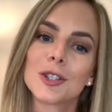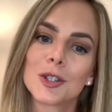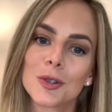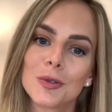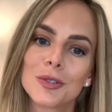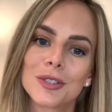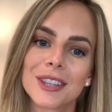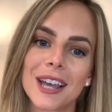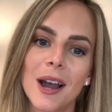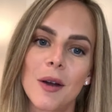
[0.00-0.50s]

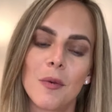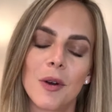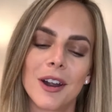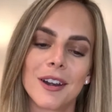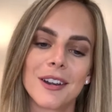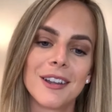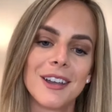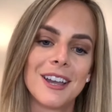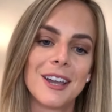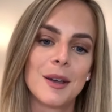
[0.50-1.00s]
choose that
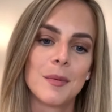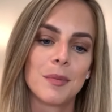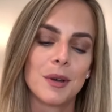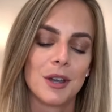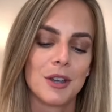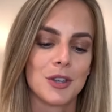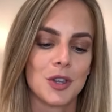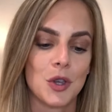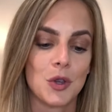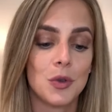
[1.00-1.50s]
one,
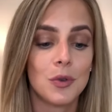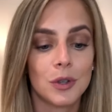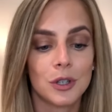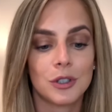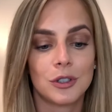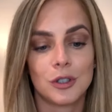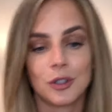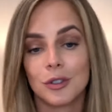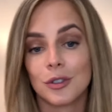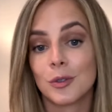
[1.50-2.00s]
but you
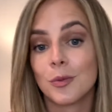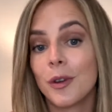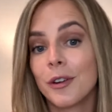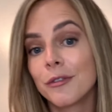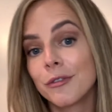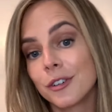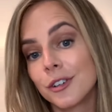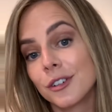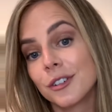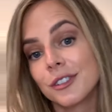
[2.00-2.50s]
could choose one
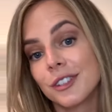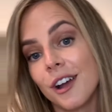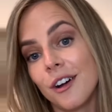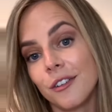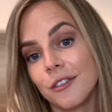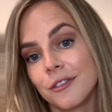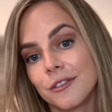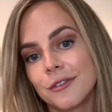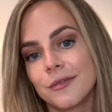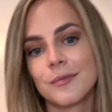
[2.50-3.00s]
for yourself.
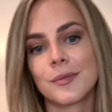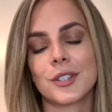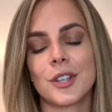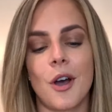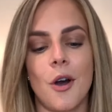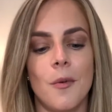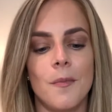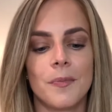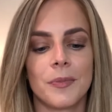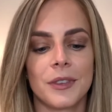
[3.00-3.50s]

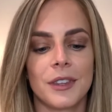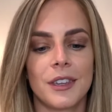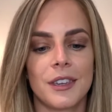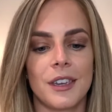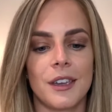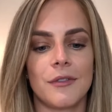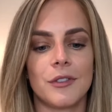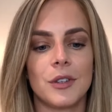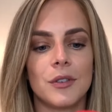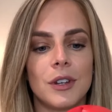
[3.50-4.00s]
So
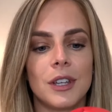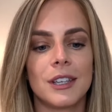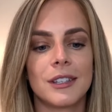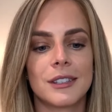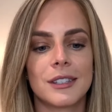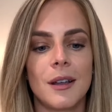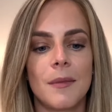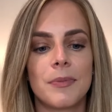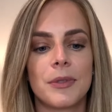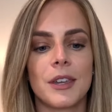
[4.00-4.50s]
if you need
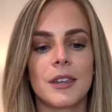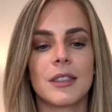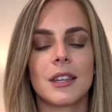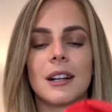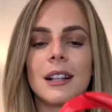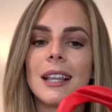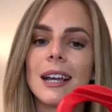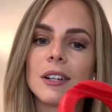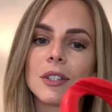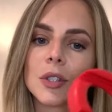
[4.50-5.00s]
something that
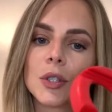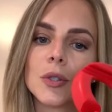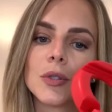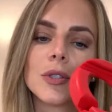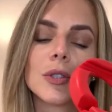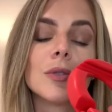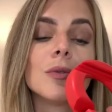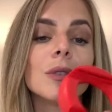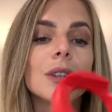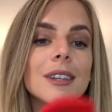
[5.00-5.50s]
allows you
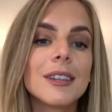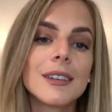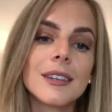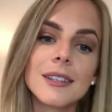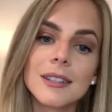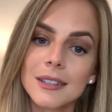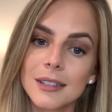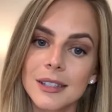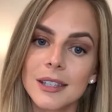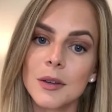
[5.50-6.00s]
to
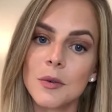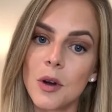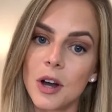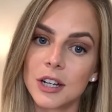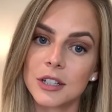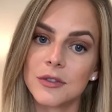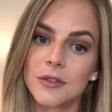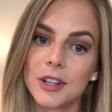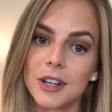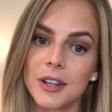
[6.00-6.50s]
easily
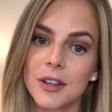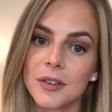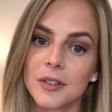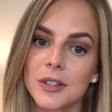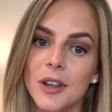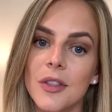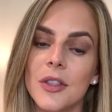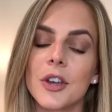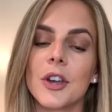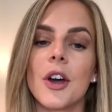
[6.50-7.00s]
watch videos
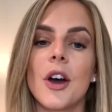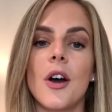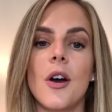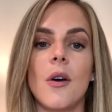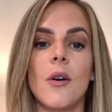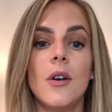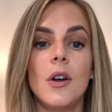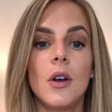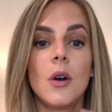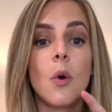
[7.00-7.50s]
on the
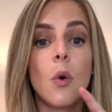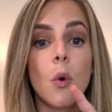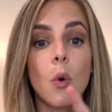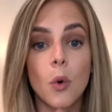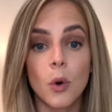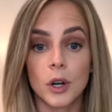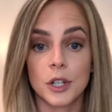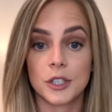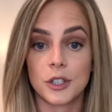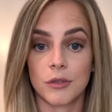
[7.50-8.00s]
go
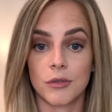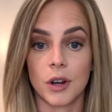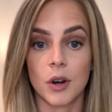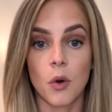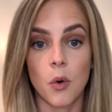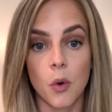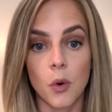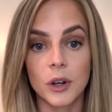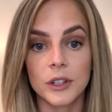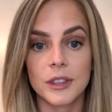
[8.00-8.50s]
or to
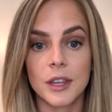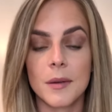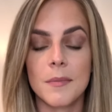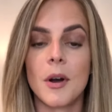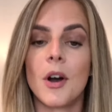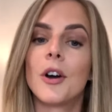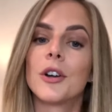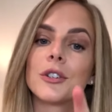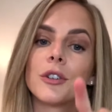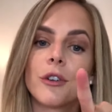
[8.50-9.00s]
record them
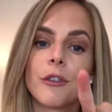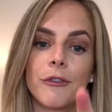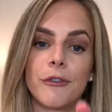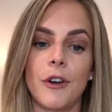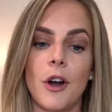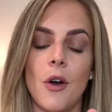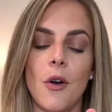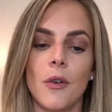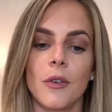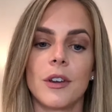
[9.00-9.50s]
on your
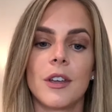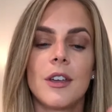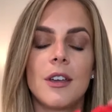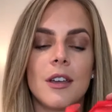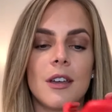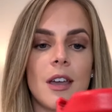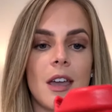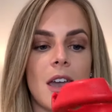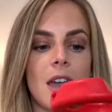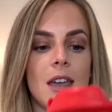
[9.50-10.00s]
phone
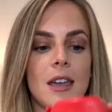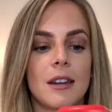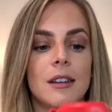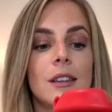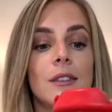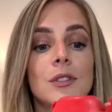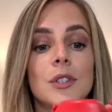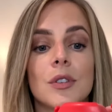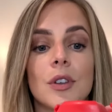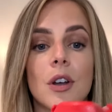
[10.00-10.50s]
and
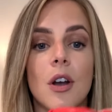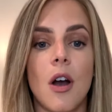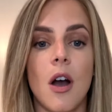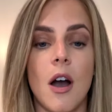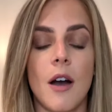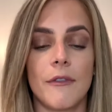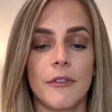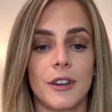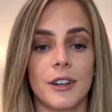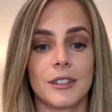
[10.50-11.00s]
gives you the
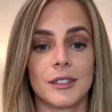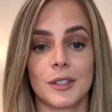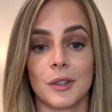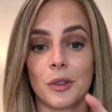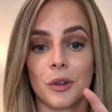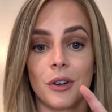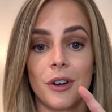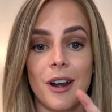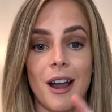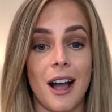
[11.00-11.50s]
confidence that
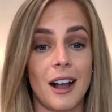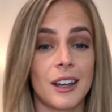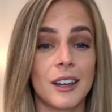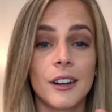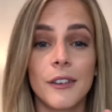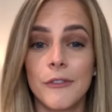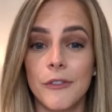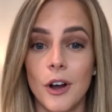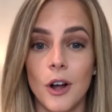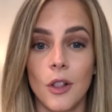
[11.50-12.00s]
they're not
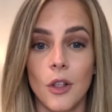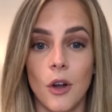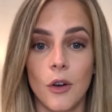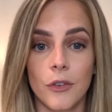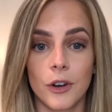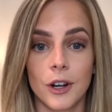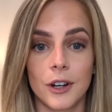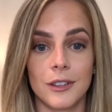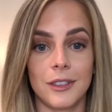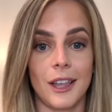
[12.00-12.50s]
gonna fall
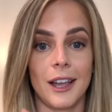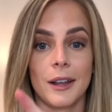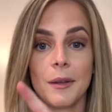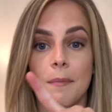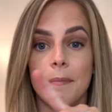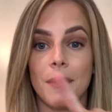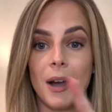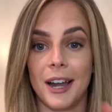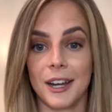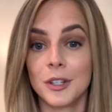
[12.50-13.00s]
over like
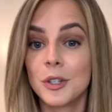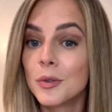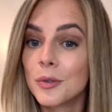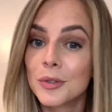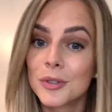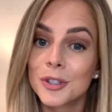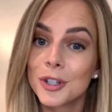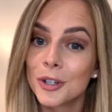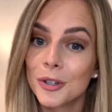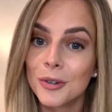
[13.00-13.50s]
mine
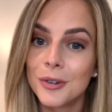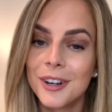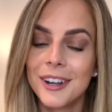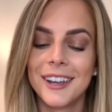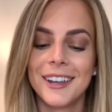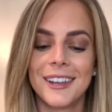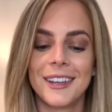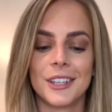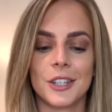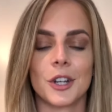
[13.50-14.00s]
used to,
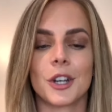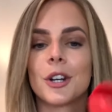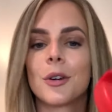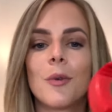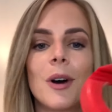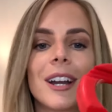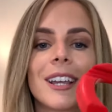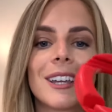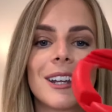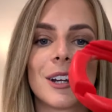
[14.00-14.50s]
you're gonna
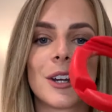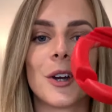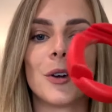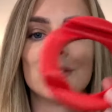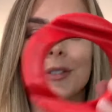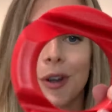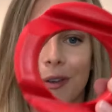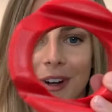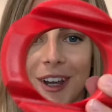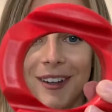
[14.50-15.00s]
wanna get a Go
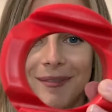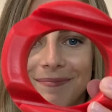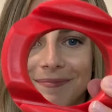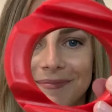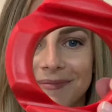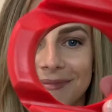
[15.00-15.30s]
Donut.